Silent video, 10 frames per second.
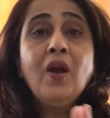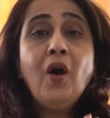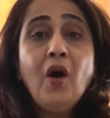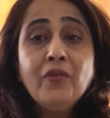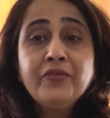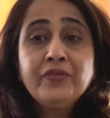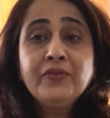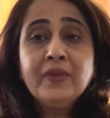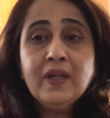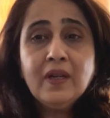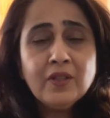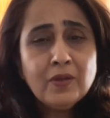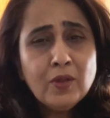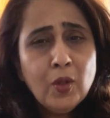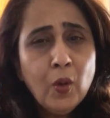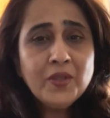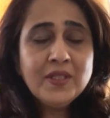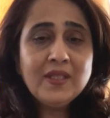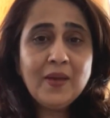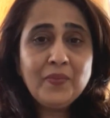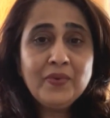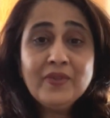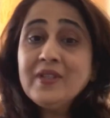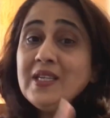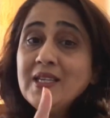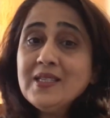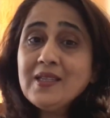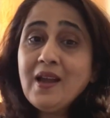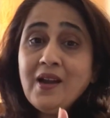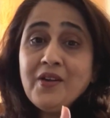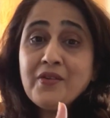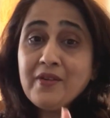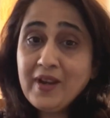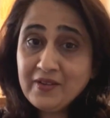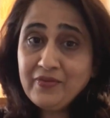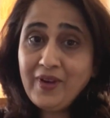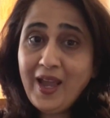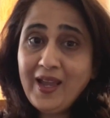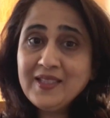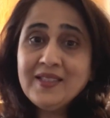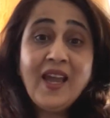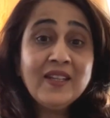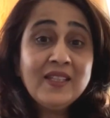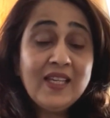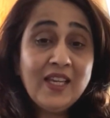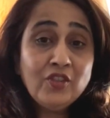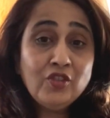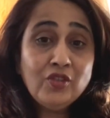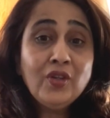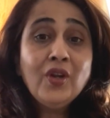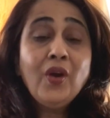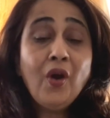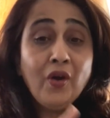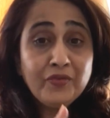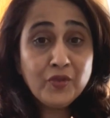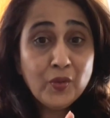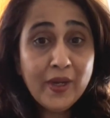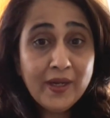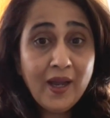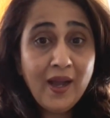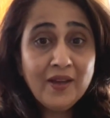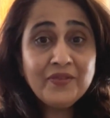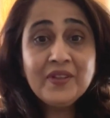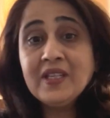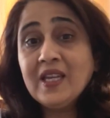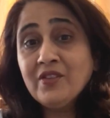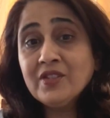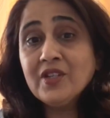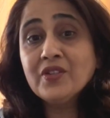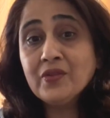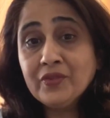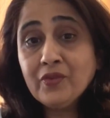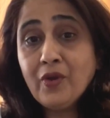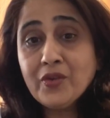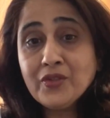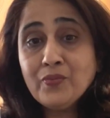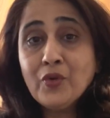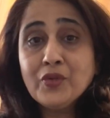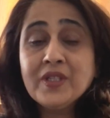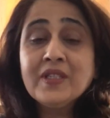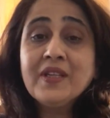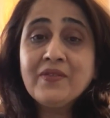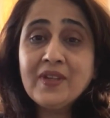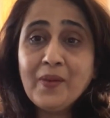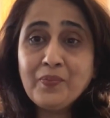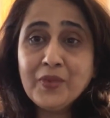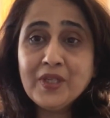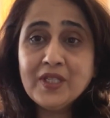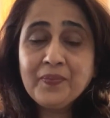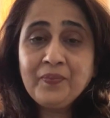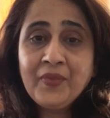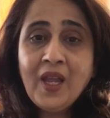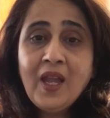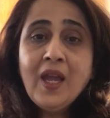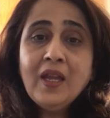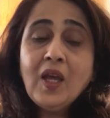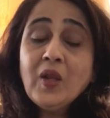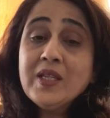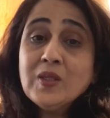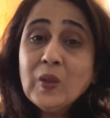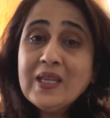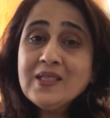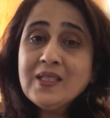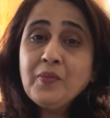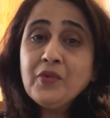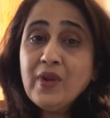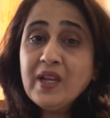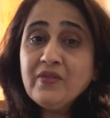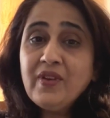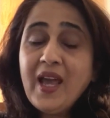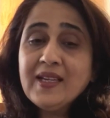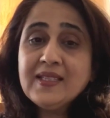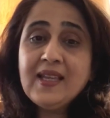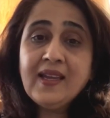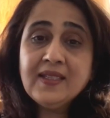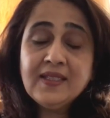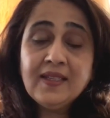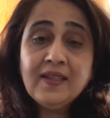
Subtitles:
off a low step, these are red flags at the age of 2.5 in the areas of gross motor development. Now let's look at some red flags at